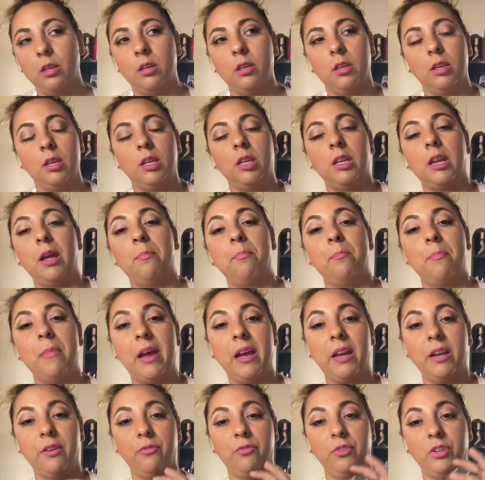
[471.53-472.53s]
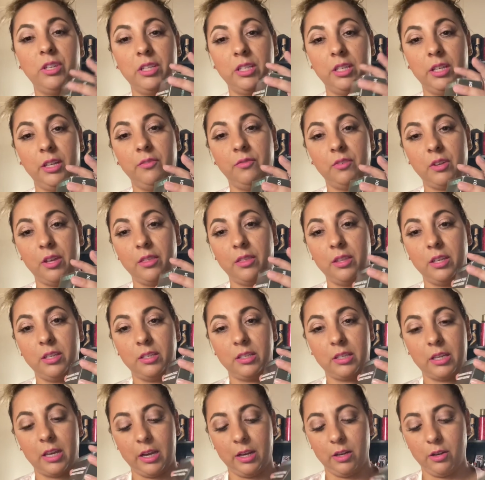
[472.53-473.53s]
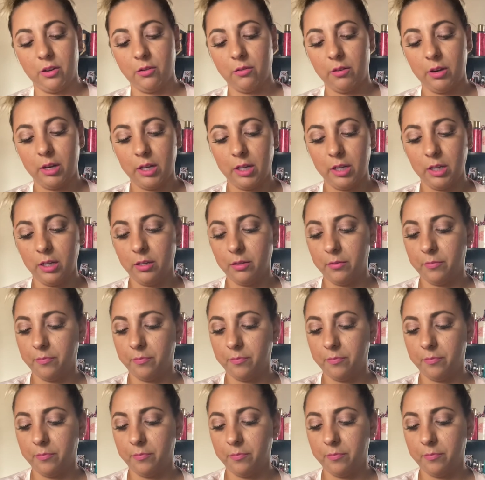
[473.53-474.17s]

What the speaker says: And I might have received this kind already.